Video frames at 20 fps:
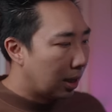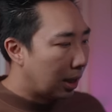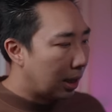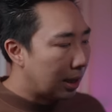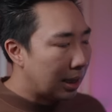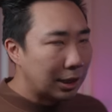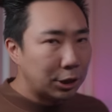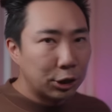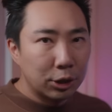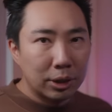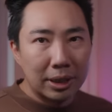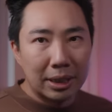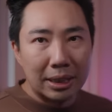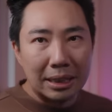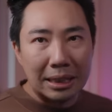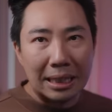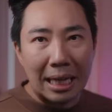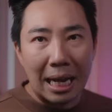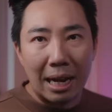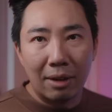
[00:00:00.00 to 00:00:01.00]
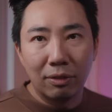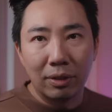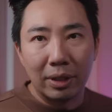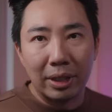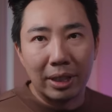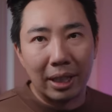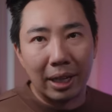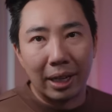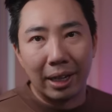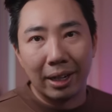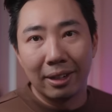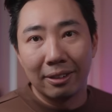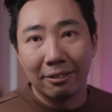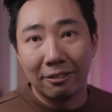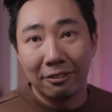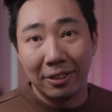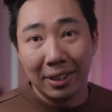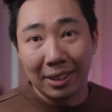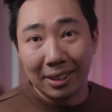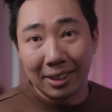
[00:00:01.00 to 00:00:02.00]
And as you can see, everything
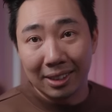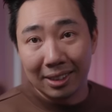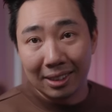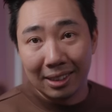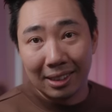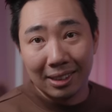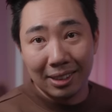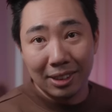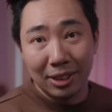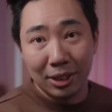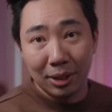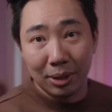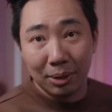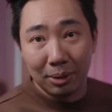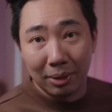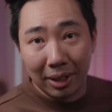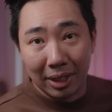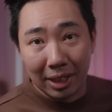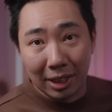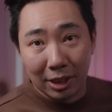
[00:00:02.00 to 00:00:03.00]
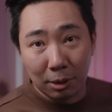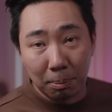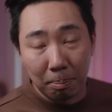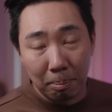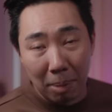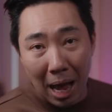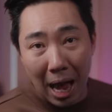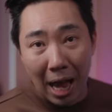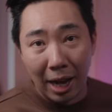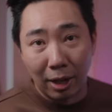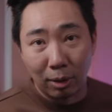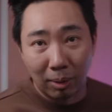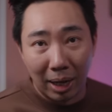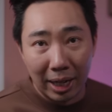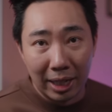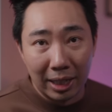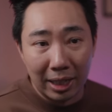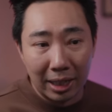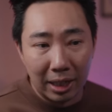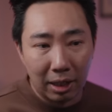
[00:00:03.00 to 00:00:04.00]
fits into this bag
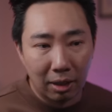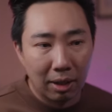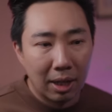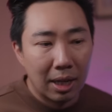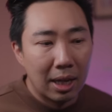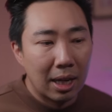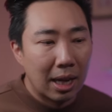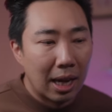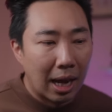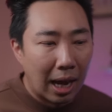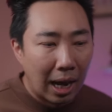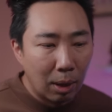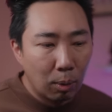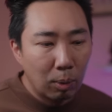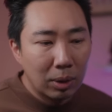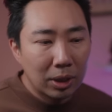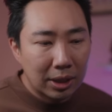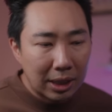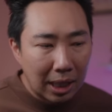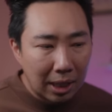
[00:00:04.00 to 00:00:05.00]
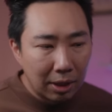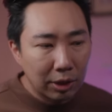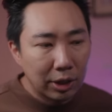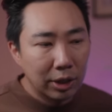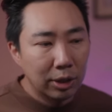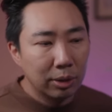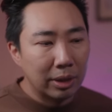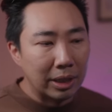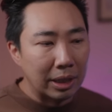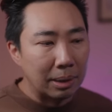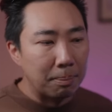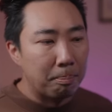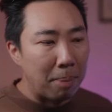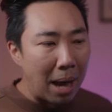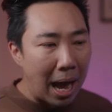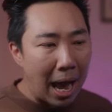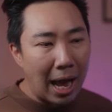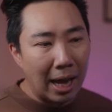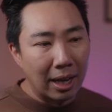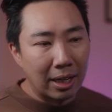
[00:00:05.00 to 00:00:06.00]
right here. I will tell you, the
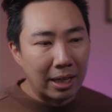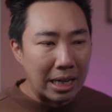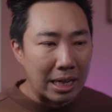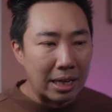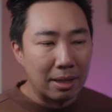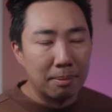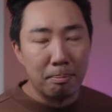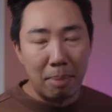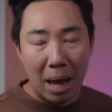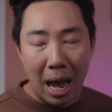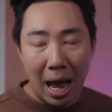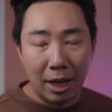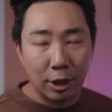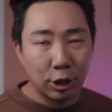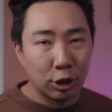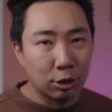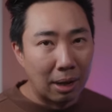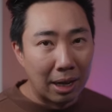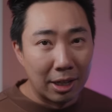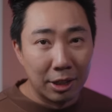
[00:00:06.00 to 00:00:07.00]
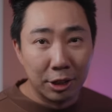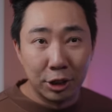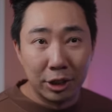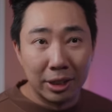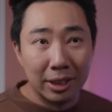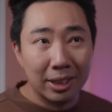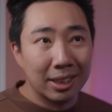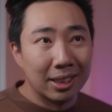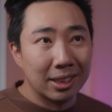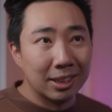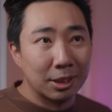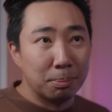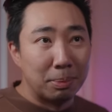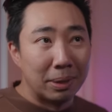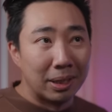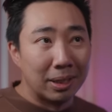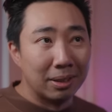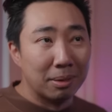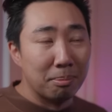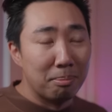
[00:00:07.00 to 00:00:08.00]
bag-in-bag strategy has
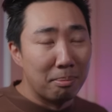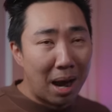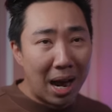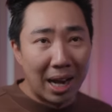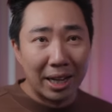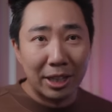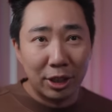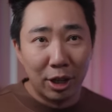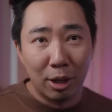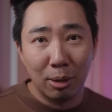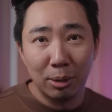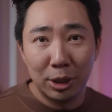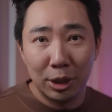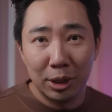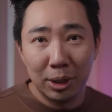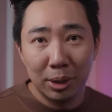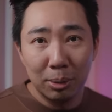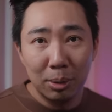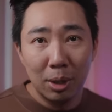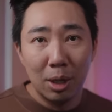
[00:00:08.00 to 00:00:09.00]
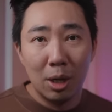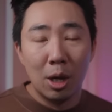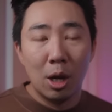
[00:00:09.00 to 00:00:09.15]
been my go-to.